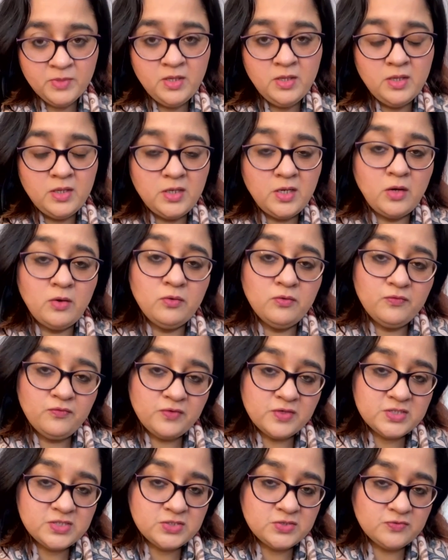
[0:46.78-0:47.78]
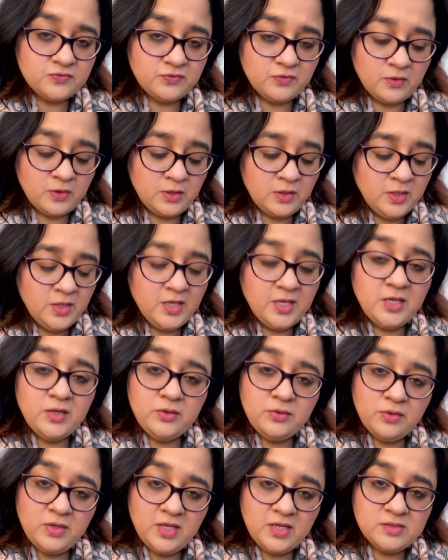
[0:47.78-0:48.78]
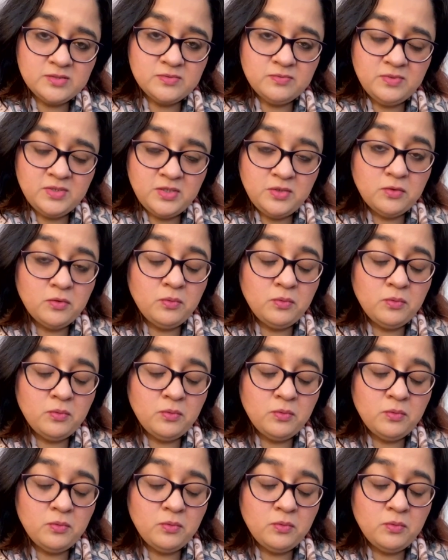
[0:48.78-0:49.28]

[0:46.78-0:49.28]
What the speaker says: Now, first of all, in today's video,